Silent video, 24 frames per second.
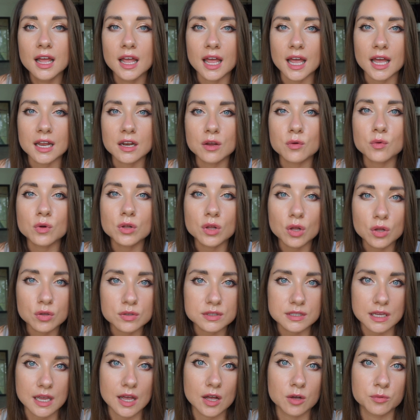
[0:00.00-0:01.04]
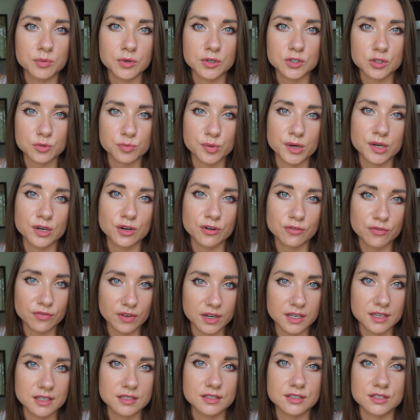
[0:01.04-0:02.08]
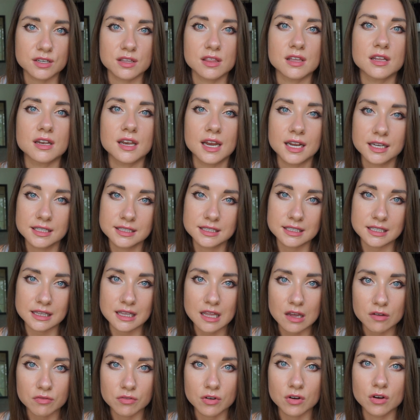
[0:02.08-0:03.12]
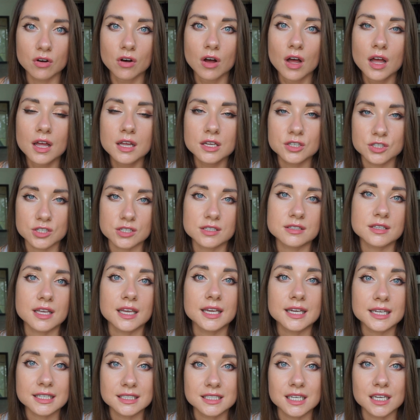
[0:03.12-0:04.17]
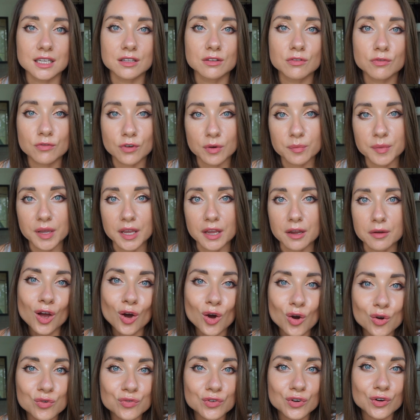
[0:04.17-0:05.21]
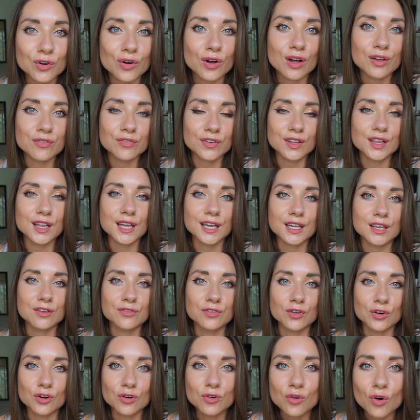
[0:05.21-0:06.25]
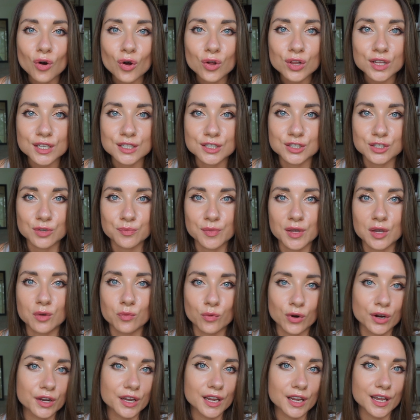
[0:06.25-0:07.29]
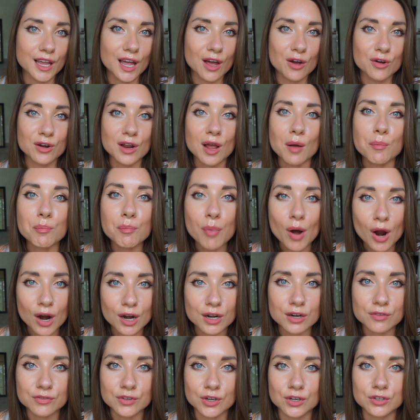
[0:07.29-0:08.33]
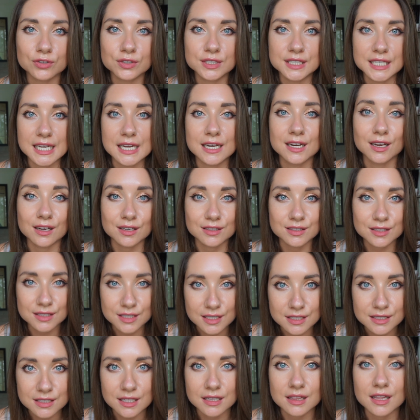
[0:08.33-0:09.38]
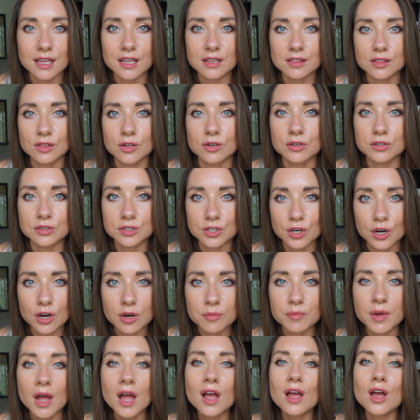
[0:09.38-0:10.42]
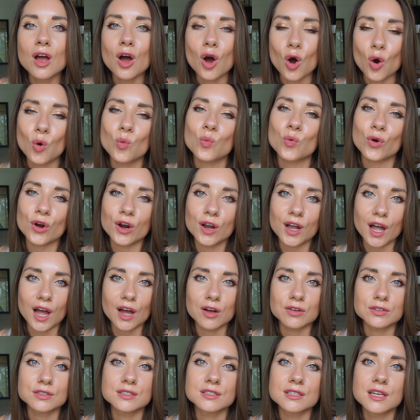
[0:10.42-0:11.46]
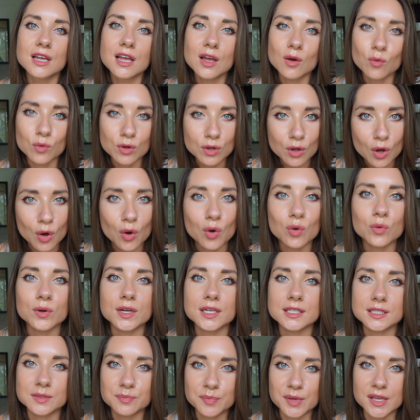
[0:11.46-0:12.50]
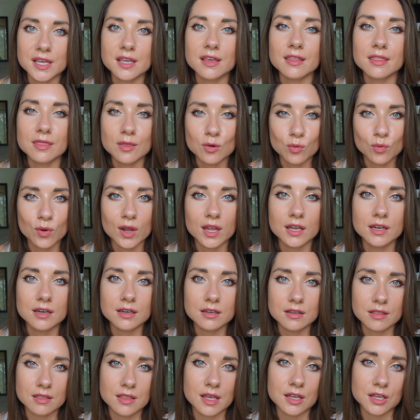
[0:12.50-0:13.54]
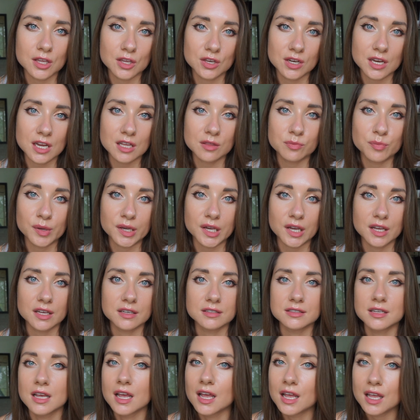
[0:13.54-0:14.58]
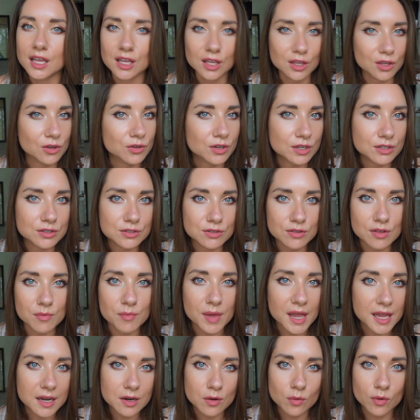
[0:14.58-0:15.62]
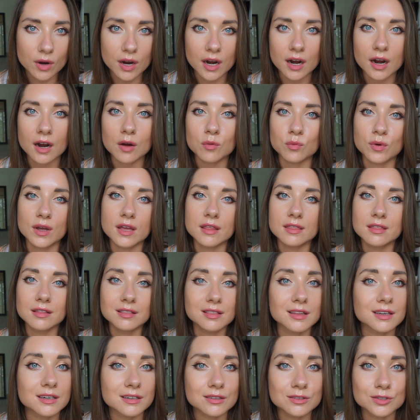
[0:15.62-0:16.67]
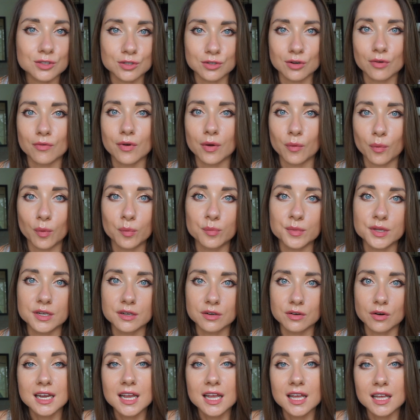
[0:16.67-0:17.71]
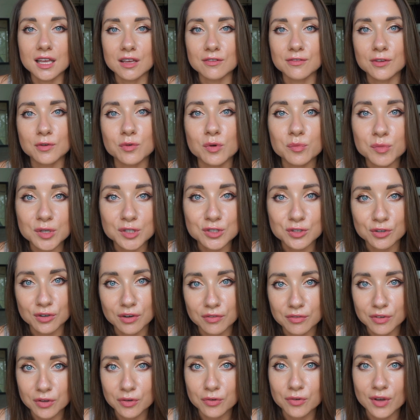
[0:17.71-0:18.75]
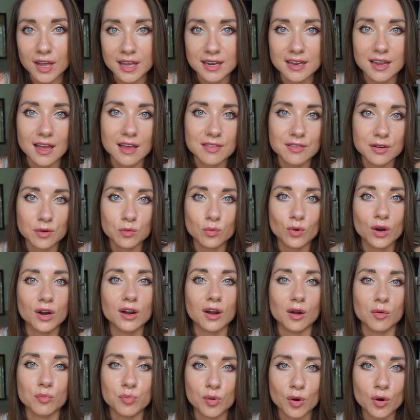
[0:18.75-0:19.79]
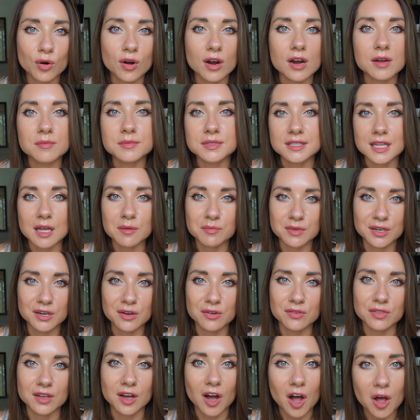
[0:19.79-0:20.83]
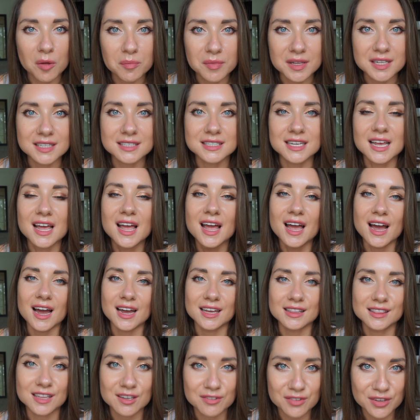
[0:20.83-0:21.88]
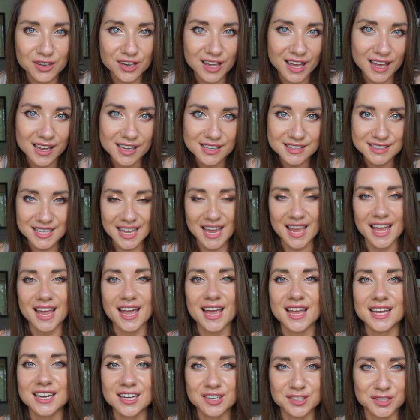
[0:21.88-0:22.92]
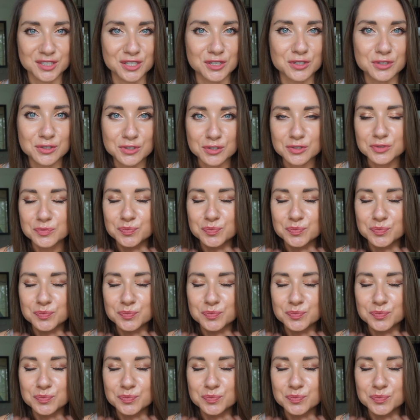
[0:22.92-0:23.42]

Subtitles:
And it will also help you to bring your fitness to the next level, just like it did for me. Overall, I feel like if your goal is to make working out a part of your routine consistently and long term, home workouts will always be the win that you need because you can do them anywhere with little to no equipment at all. If you want me to review any other workout programs, let me know in the comments. I love you guys and I'll see you soon.